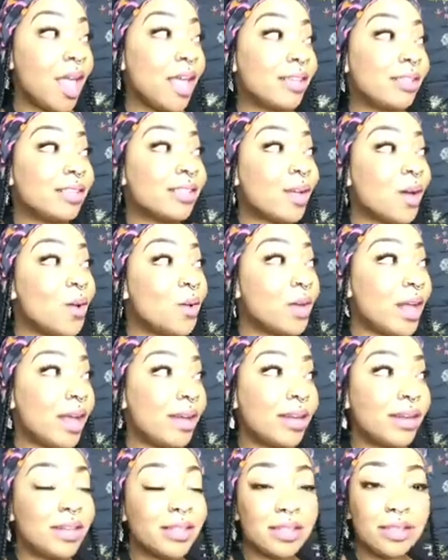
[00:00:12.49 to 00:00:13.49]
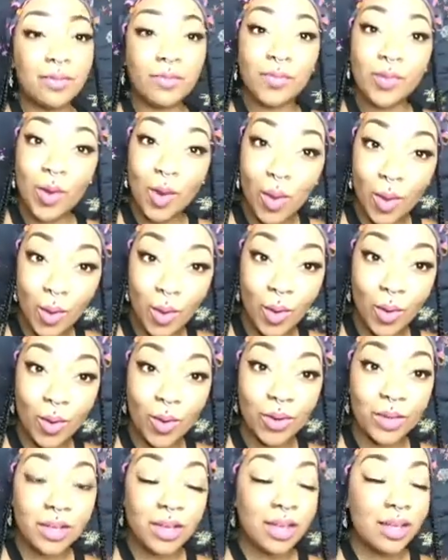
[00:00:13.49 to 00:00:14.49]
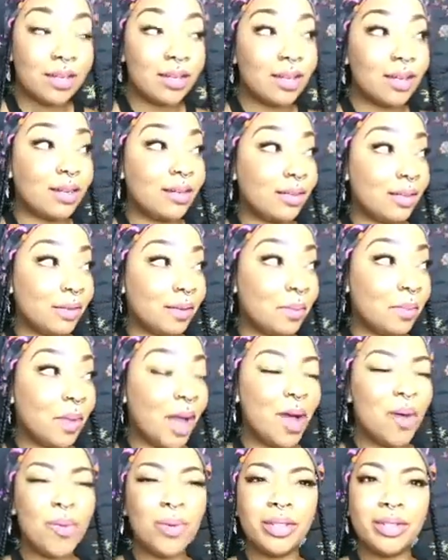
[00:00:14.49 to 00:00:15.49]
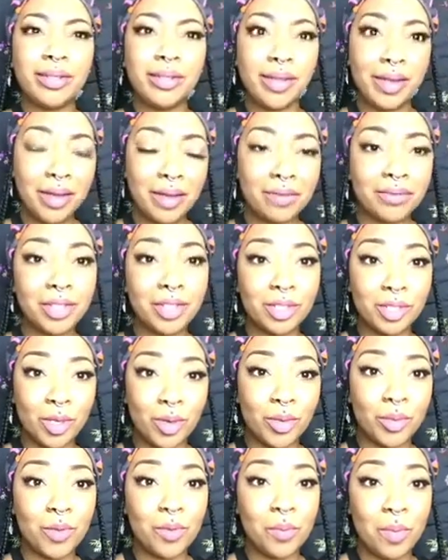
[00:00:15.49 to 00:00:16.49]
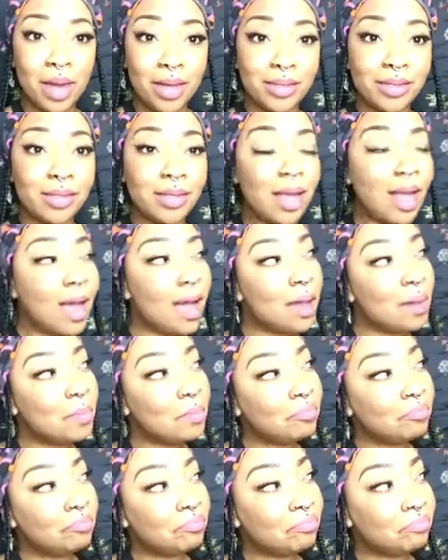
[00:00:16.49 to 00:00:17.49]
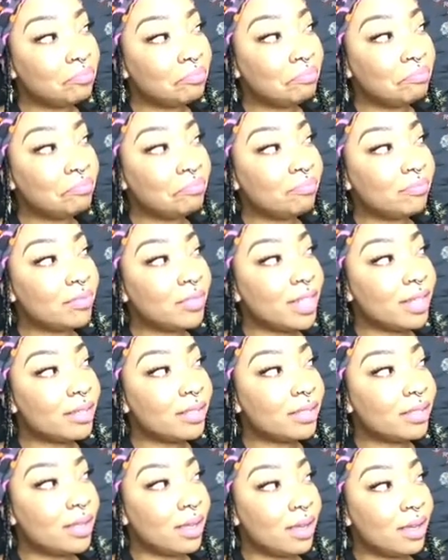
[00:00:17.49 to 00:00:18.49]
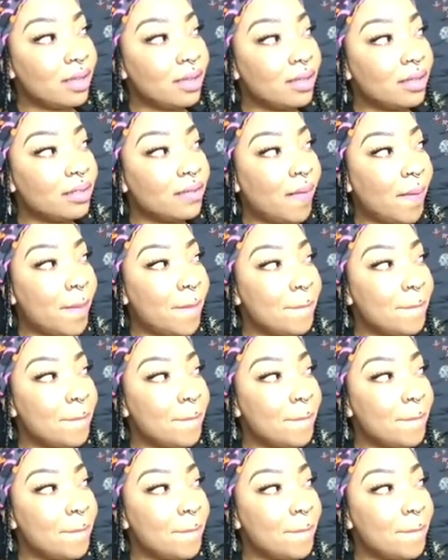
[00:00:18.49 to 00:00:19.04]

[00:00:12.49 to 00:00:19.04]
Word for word: So now that it's fall, um, I would love to show you my top, hmm, let's say,